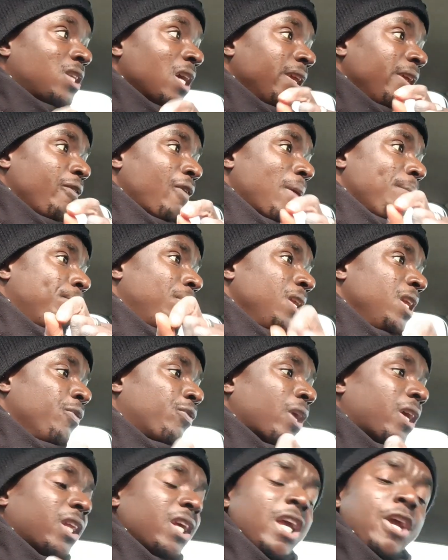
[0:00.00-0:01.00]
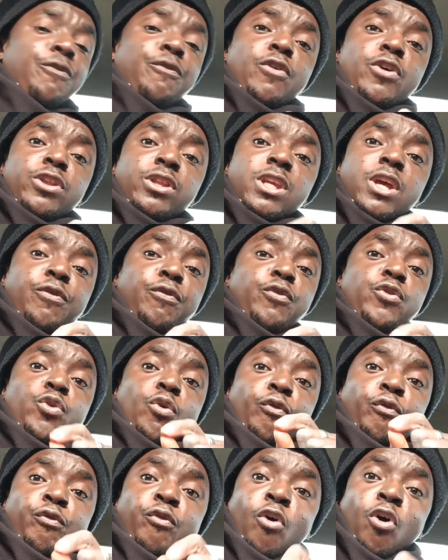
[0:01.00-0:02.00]
They never believe that even if
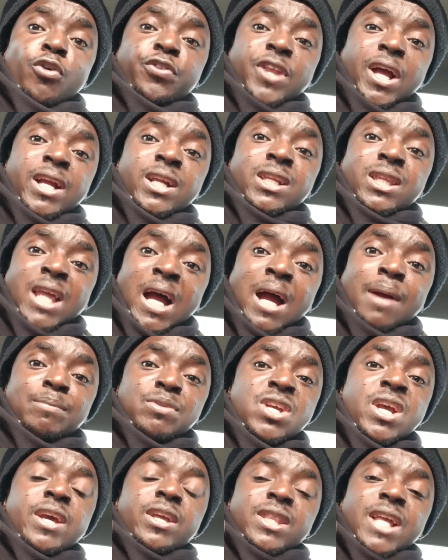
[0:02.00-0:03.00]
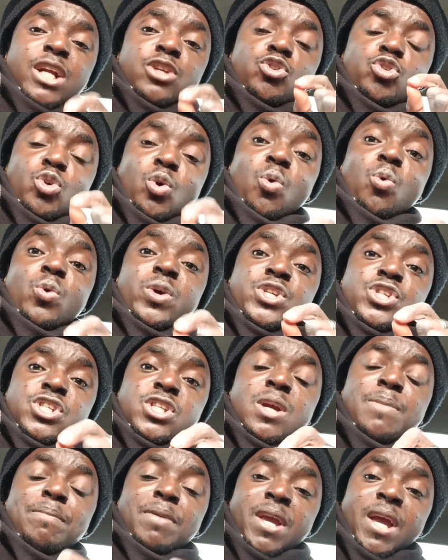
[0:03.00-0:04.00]
you fall 10 times, that you will
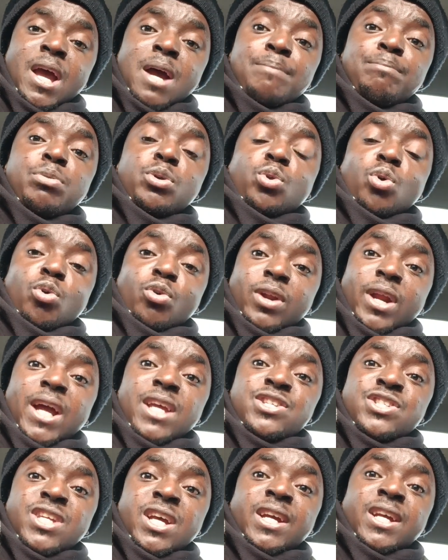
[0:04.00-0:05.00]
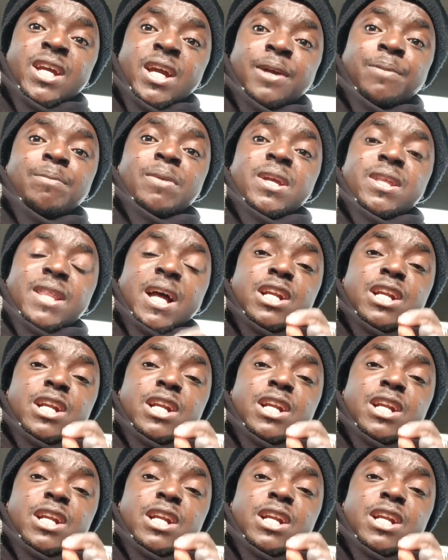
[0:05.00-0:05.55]
still be able to rise again.